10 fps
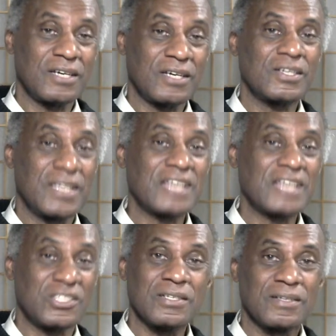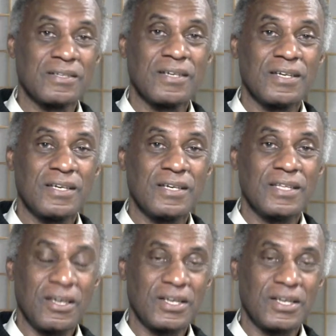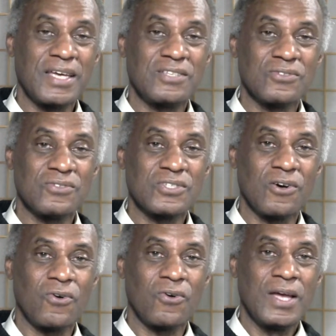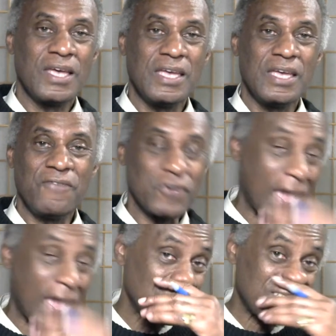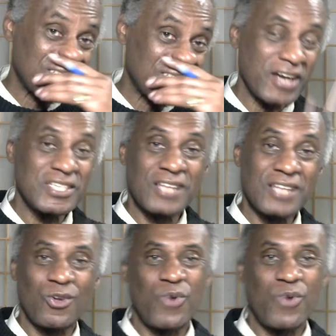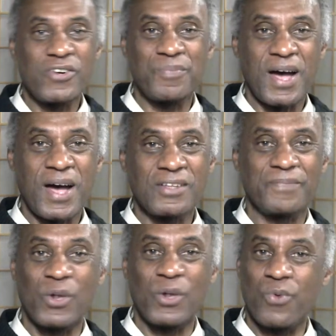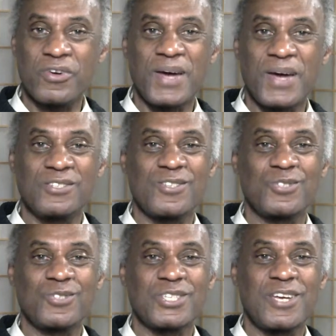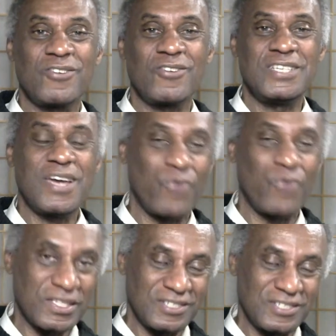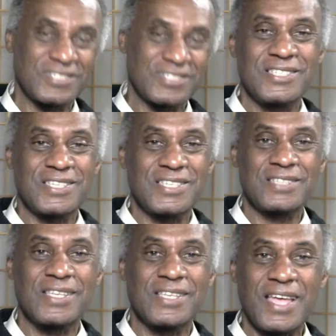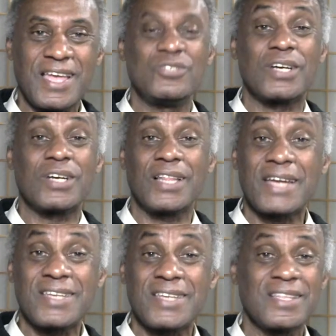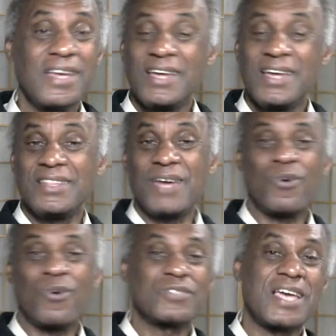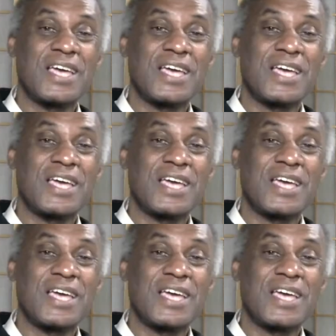get you. They're going to get you. So if you're not retired yet, don't worry about your Social Security yet. Wait till you're 66, and then when you collect it, they won't take